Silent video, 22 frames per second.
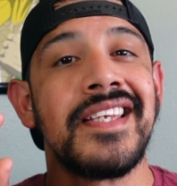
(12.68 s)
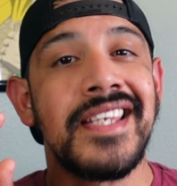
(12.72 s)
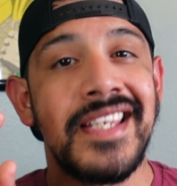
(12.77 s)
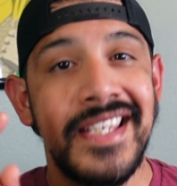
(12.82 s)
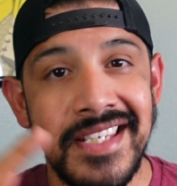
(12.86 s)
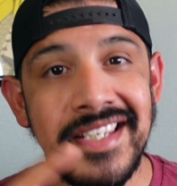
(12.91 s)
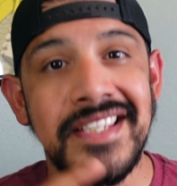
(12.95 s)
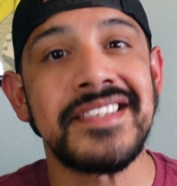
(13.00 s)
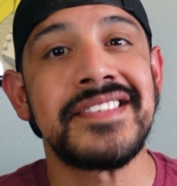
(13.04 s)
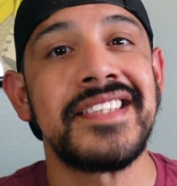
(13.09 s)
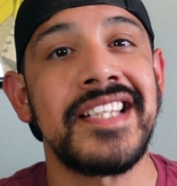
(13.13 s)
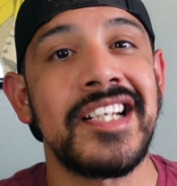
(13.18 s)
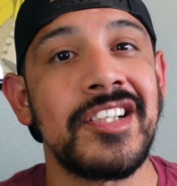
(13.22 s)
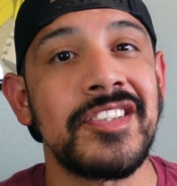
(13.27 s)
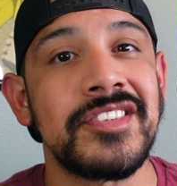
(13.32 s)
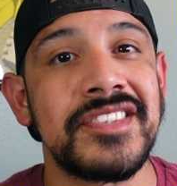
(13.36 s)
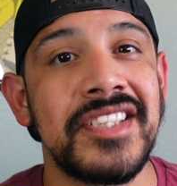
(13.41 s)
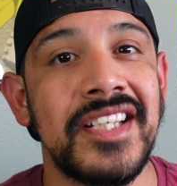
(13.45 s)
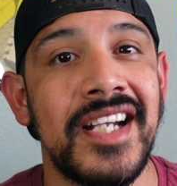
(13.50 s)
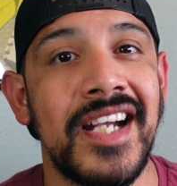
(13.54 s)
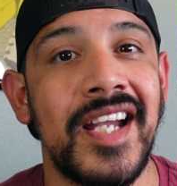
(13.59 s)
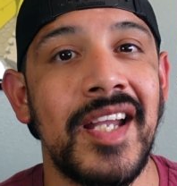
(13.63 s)
It is now
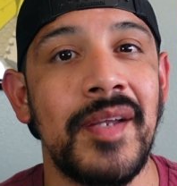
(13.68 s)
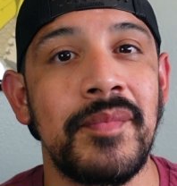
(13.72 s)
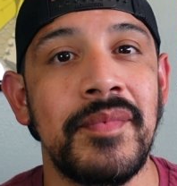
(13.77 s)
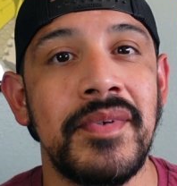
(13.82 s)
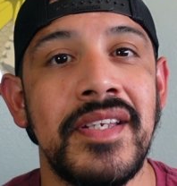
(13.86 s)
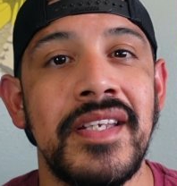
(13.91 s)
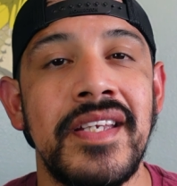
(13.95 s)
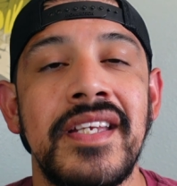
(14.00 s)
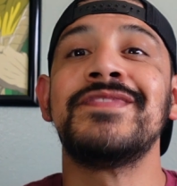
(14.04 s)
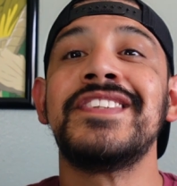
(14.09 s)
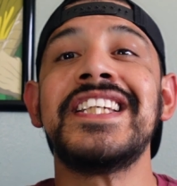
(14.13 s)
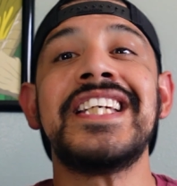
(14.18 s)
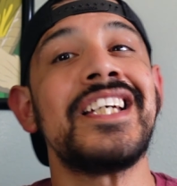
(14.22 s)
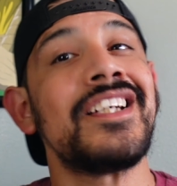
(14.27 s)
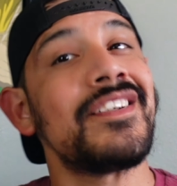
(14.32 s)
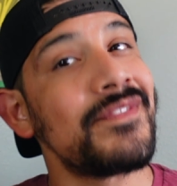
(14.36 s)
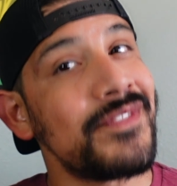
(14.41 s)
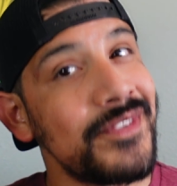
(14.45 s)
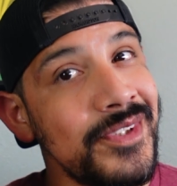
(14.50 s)
time. If